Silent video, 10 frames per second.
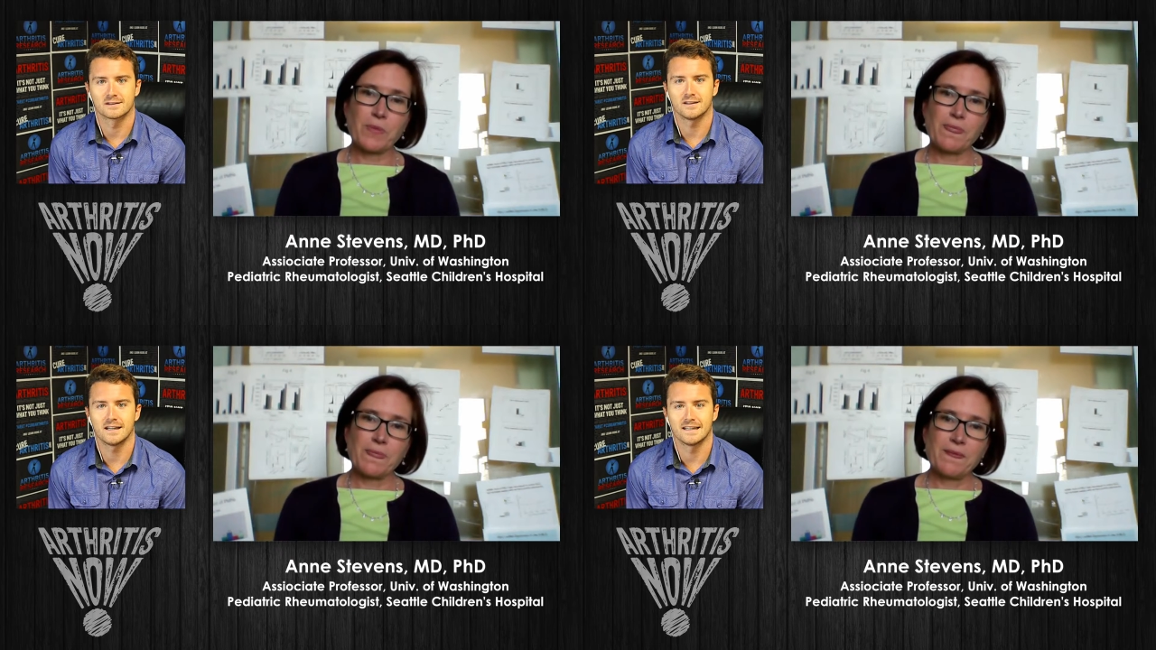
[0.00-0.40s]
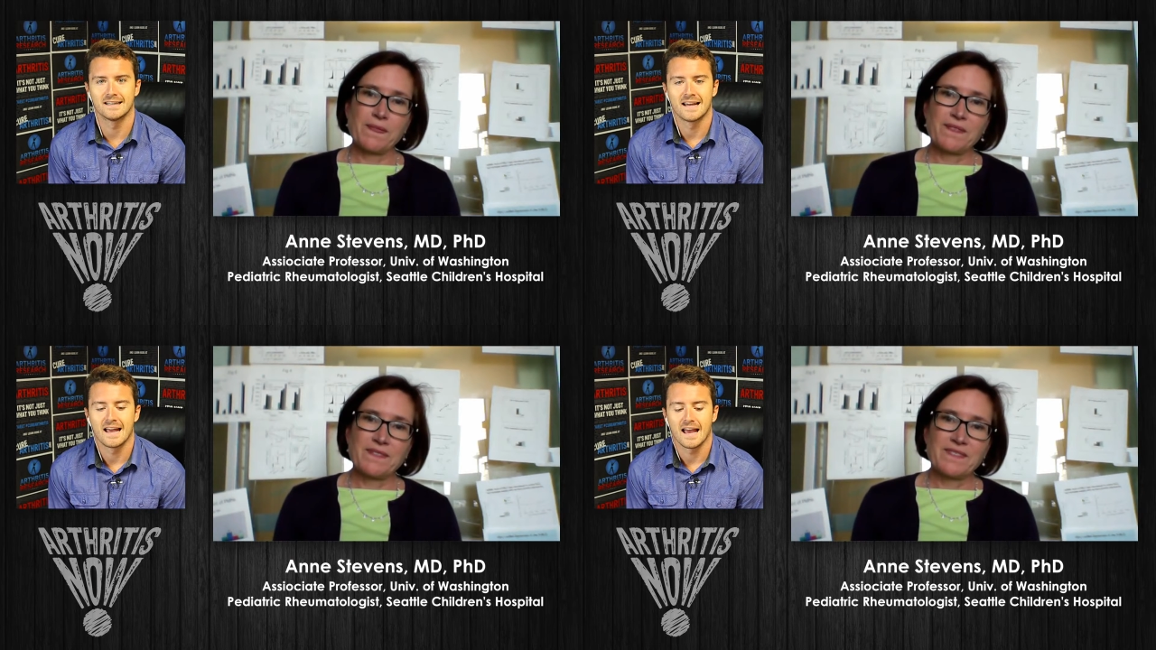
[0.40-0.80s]
Speaker 1: Great.
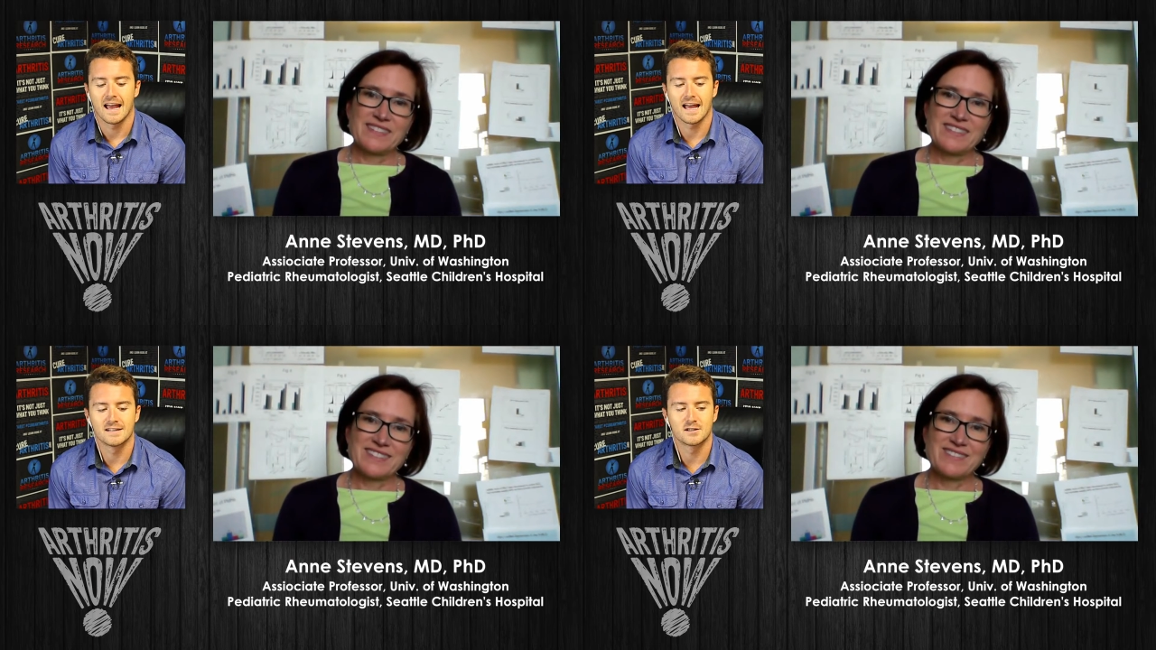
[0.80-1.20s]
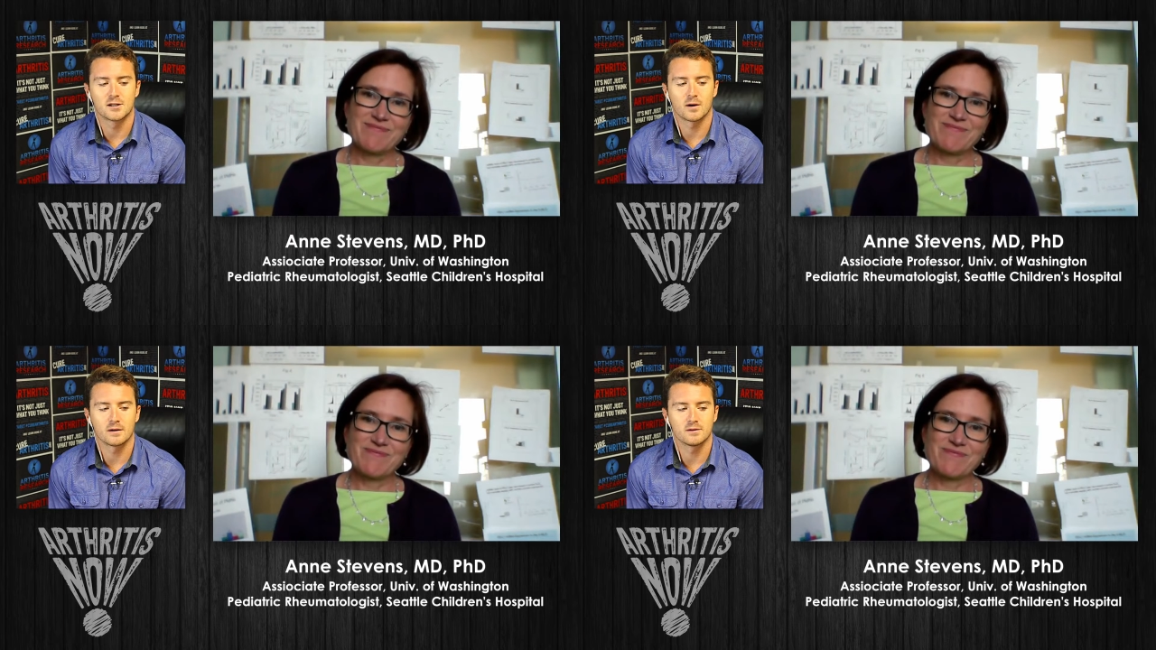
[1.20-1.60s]
And
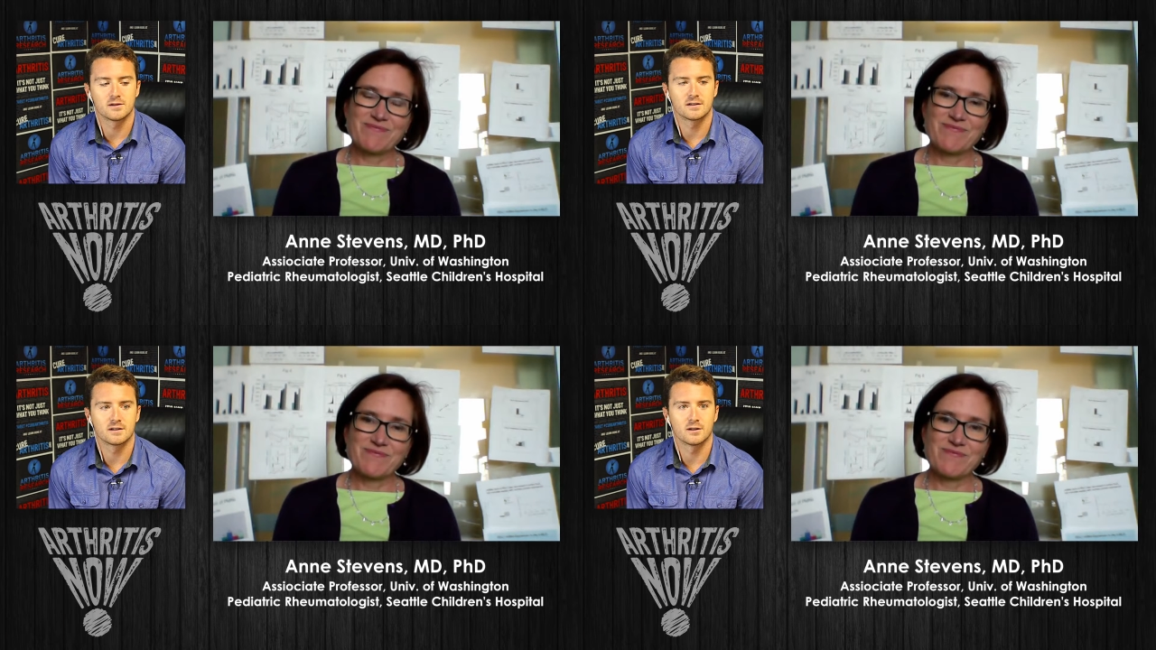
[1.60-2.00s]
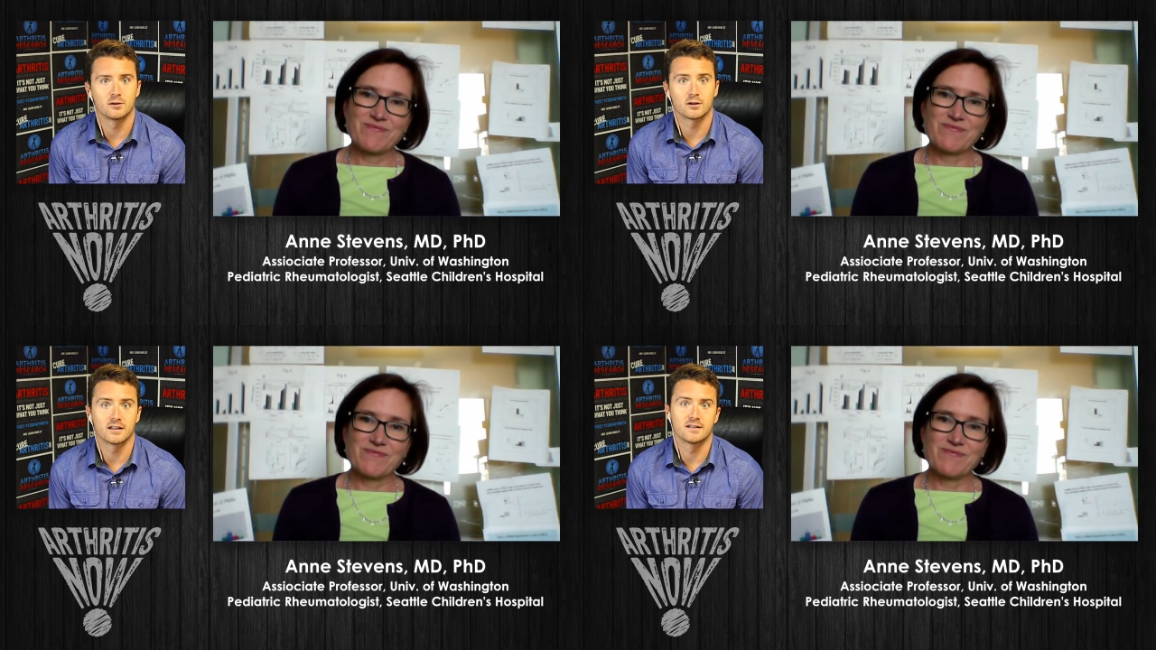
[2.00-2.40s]
so I was, you know,
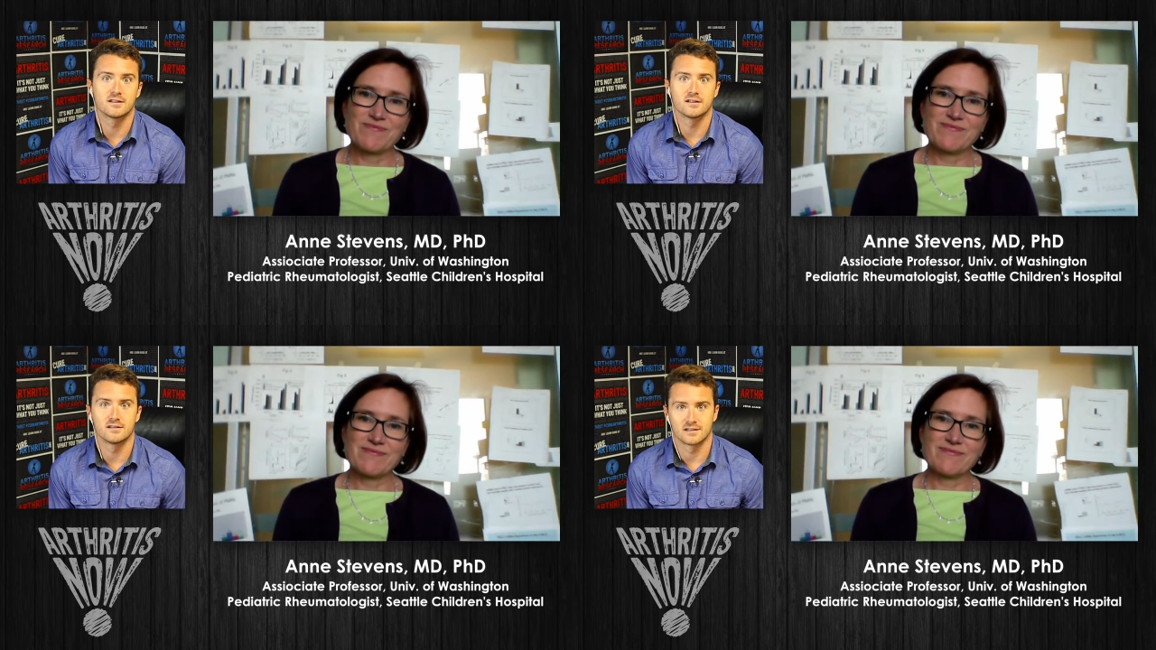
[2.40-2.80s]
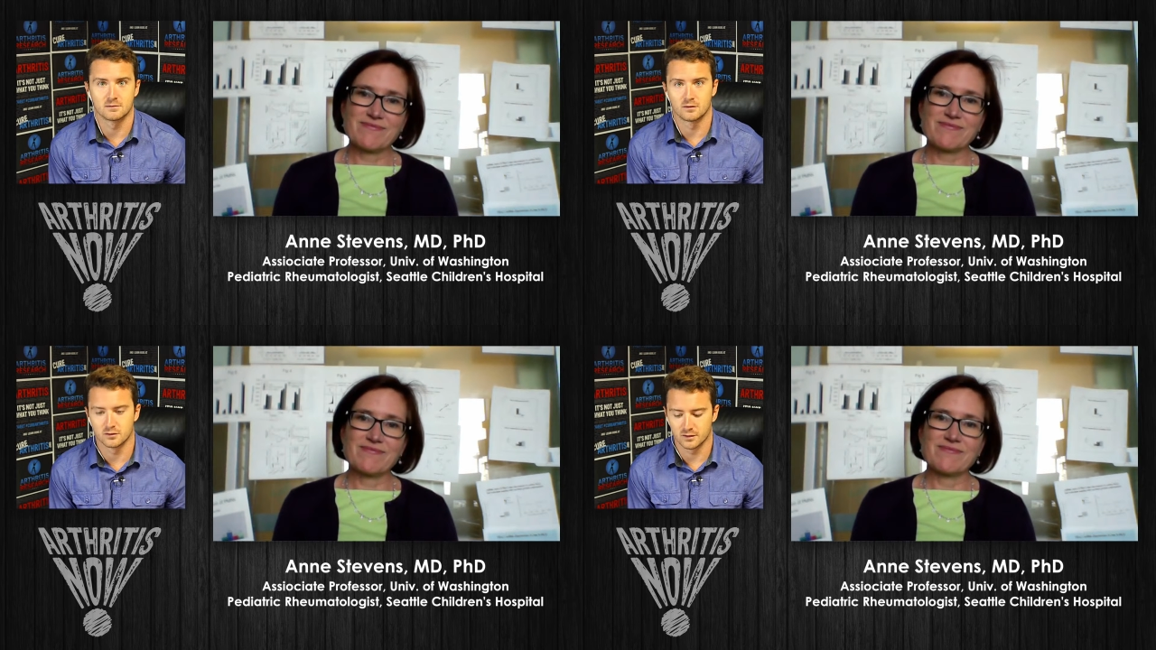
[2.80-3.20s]
looking into
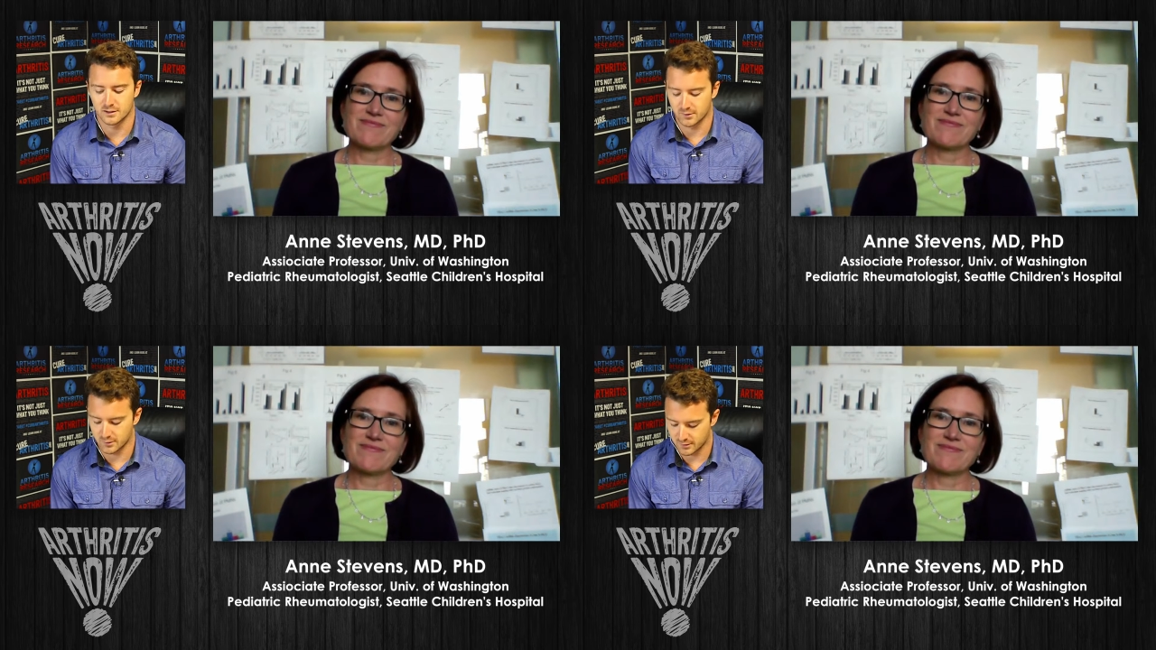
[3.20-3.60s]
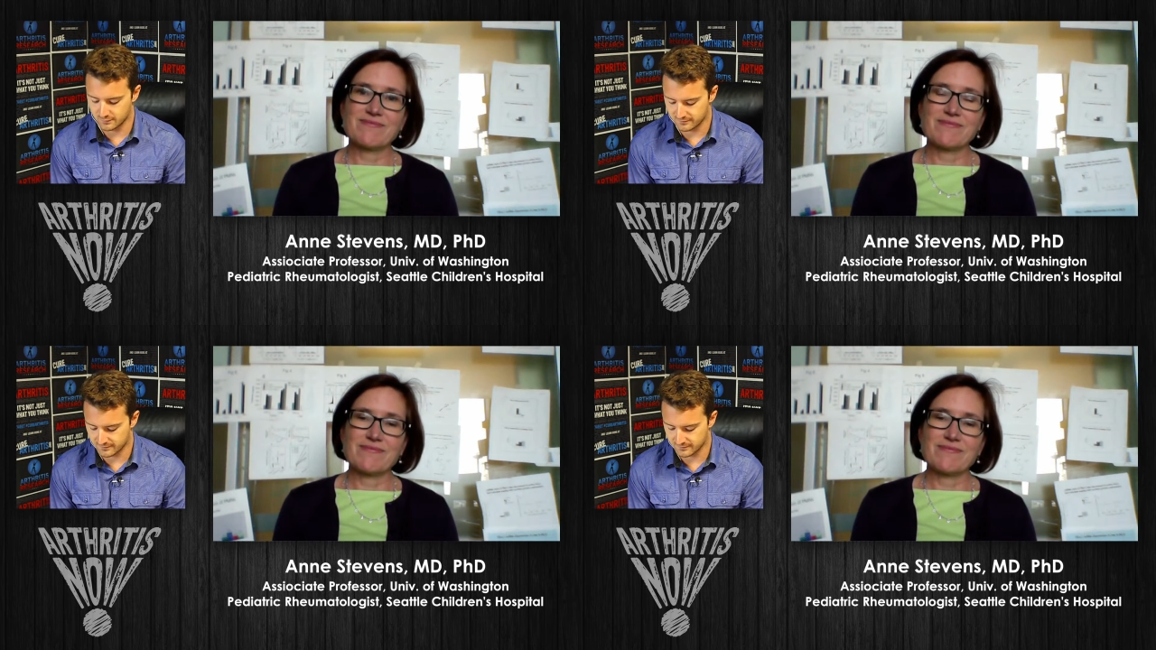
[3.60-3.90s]
some of your research,